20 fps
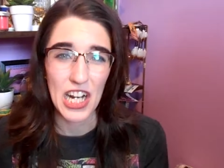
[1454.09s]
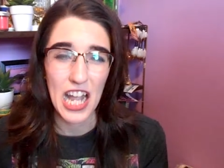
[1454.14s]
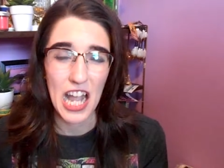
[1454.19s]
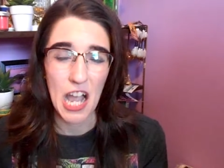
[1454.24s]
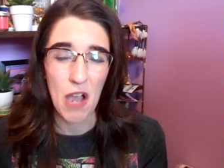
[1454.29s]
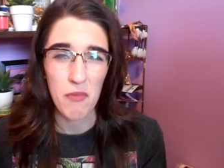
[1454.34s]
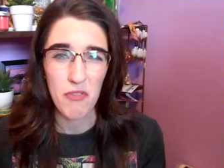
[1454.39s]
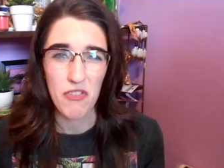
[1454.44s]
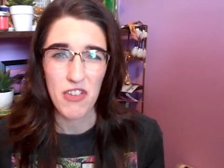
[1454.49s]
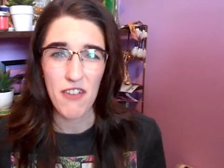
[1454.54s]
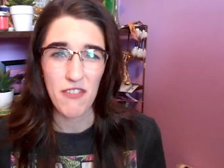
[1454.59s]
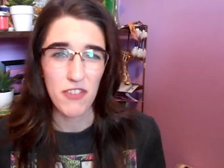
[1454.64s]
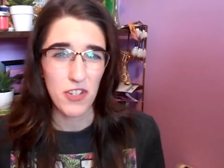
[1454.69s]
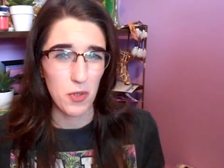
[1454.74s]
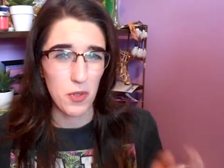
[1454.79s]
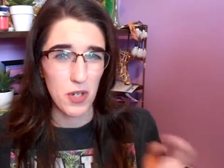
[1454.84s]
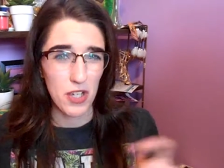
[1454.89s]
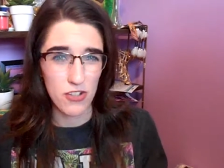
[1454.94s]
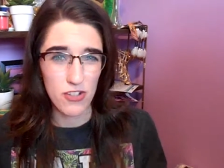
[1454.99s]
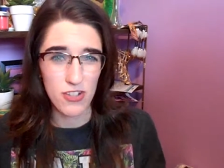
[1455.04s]
Um, if you have any
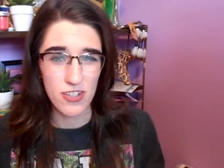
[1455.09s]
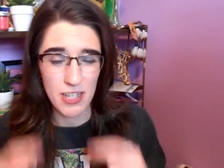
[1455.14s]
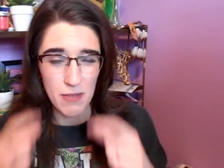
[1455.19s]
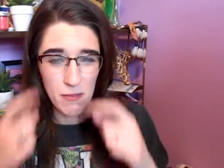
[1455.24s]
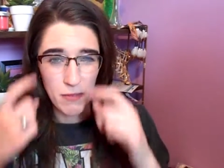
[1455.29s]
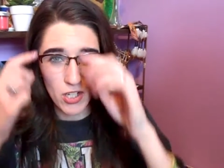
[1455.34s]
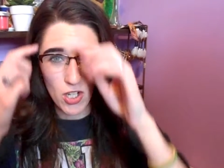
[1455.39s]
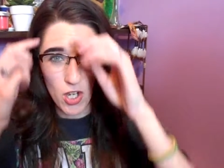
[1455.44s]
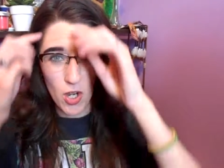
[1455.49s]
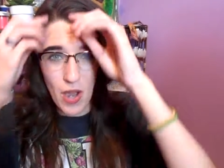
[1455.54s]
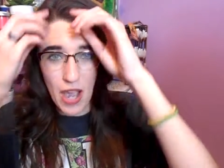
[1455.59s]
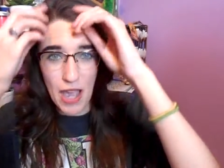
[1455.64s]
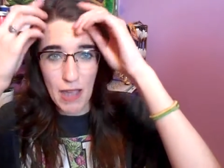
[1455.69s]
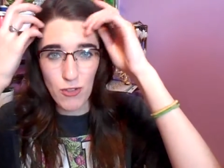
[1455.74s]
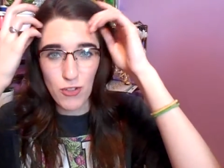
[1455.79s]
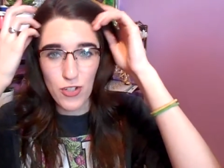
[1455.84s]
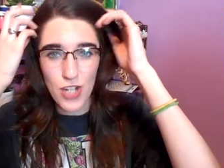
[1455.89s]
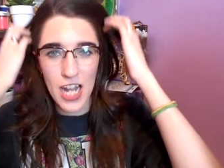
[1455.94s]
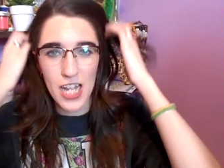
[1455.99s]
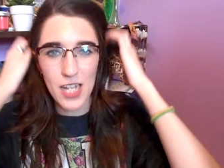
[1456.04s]
questions, let me know.
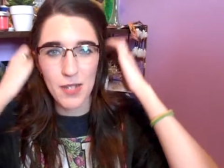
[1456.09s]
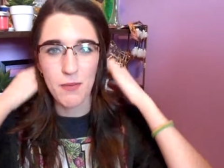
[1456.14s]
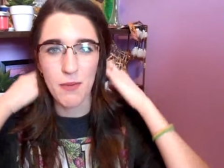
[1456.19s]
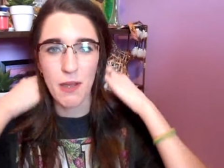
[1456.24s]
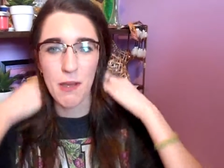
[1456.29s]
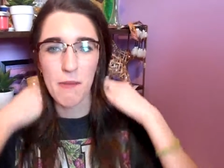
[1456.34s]
I'll try my